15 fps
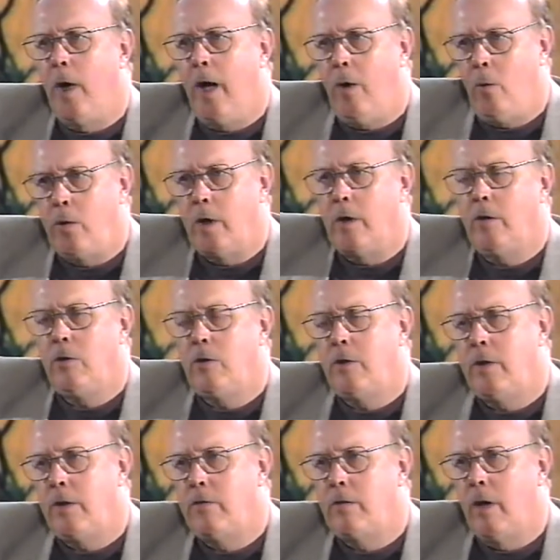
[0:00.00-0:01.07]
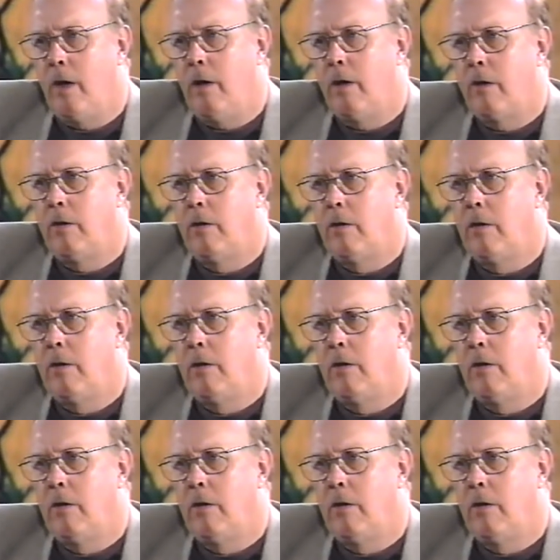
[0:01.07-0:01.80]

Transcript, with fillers: How young should they start? Well,